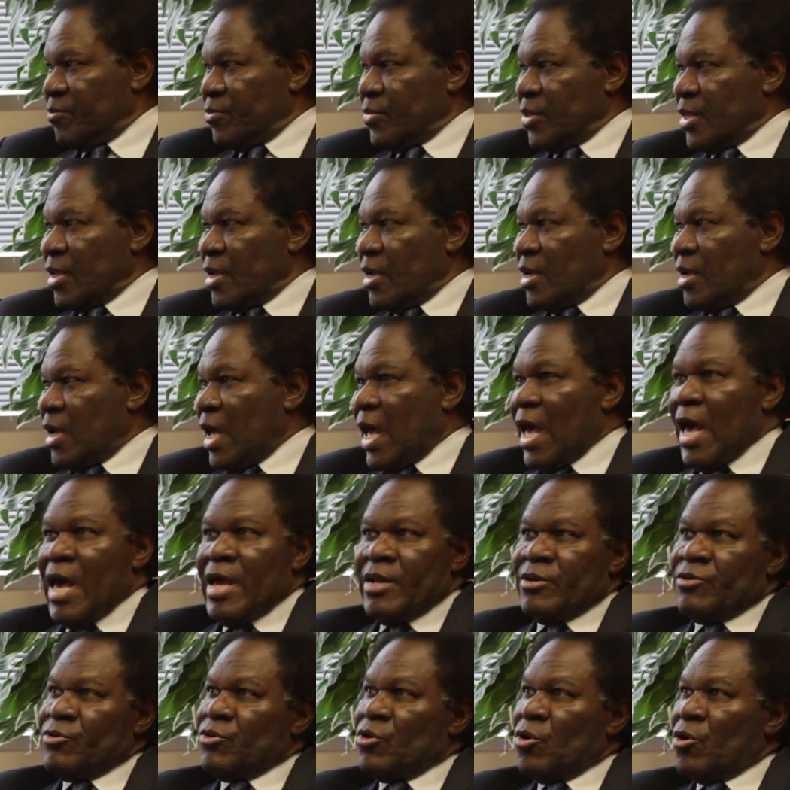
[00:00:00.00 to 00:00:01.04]

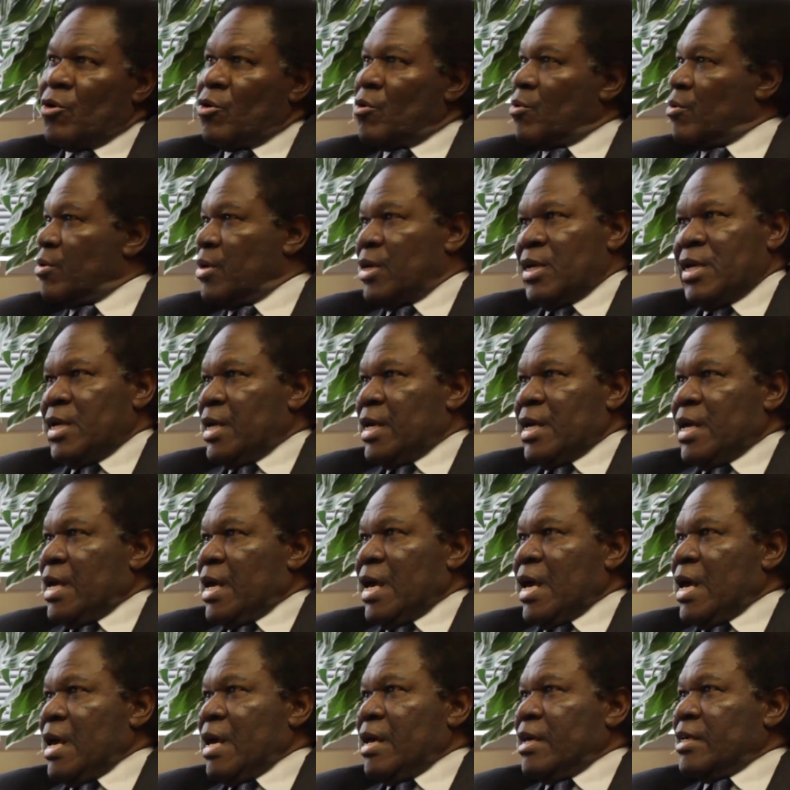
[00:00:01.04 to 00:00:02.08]
And
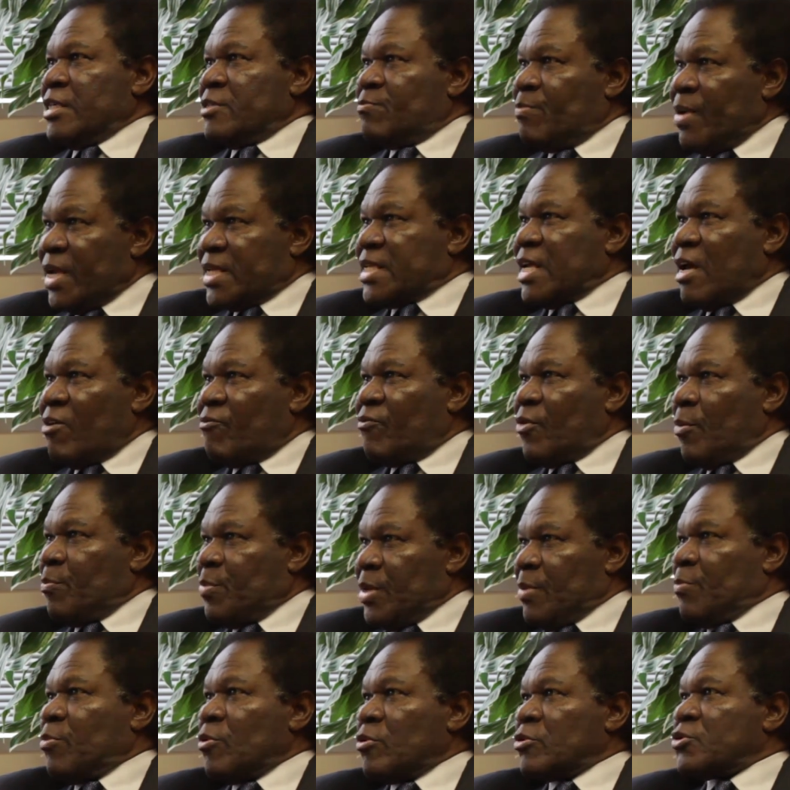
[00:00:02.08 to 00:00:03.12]
it's better for
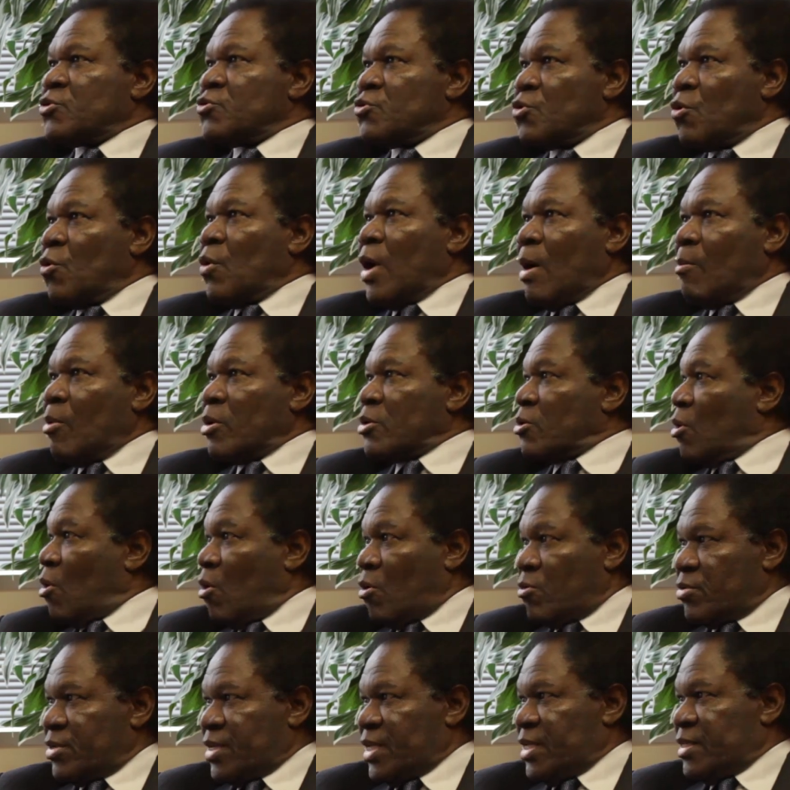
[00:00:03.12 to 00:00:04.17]
people to know about
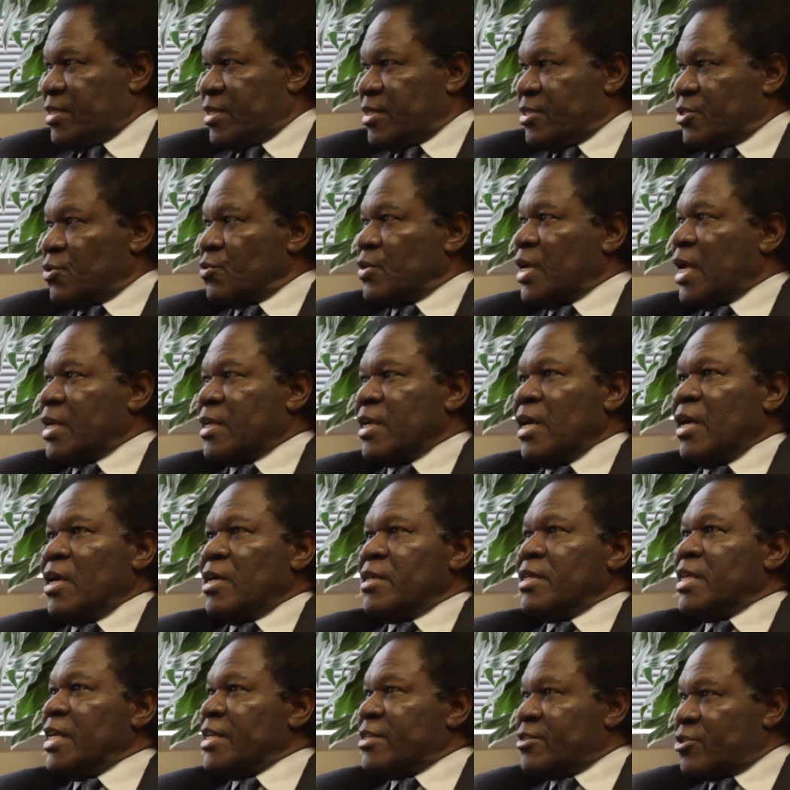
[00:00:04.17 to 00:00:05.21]
all this so that
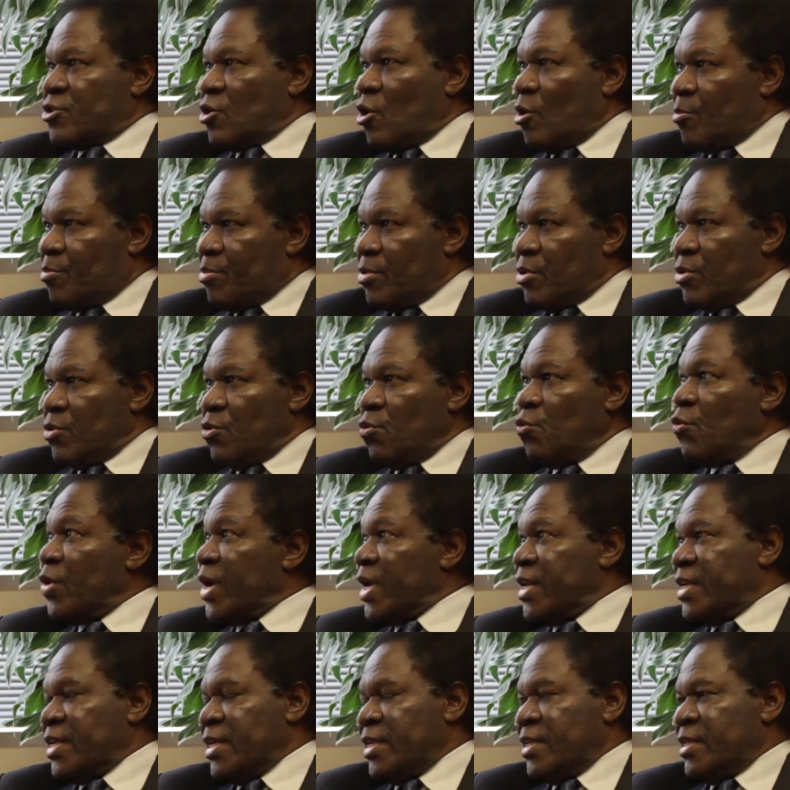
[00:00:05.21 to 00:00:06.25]
they stop
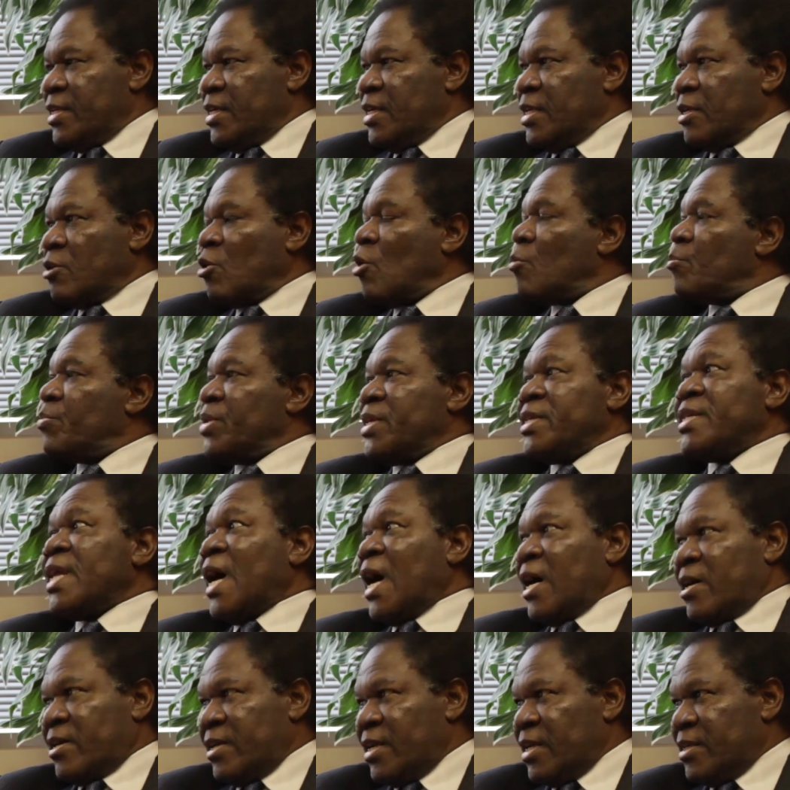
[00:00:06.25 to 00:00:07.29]
wading in complete
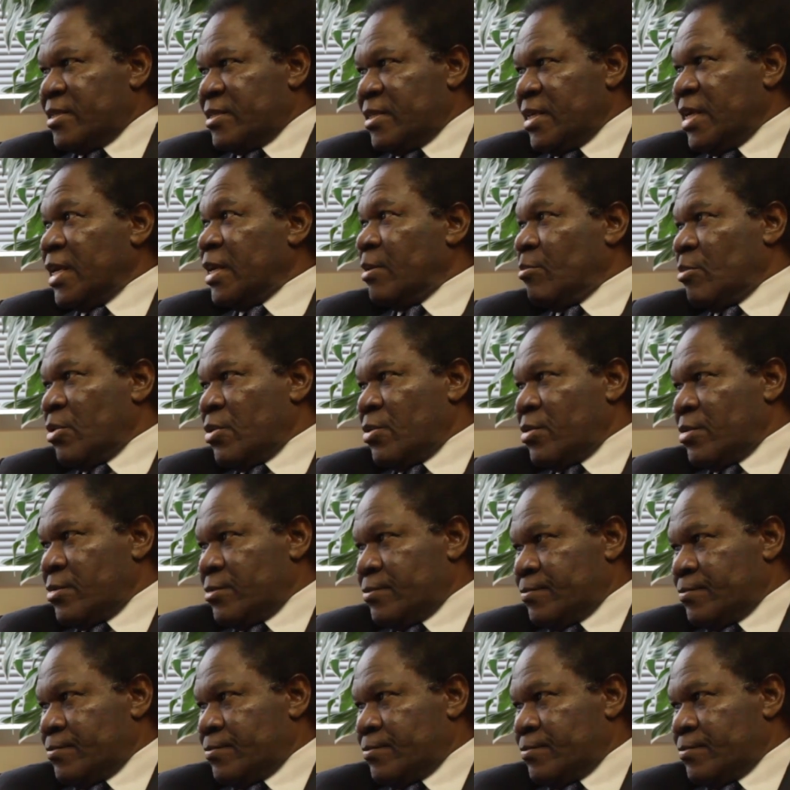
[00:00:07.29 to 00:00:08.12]
darkness anymore.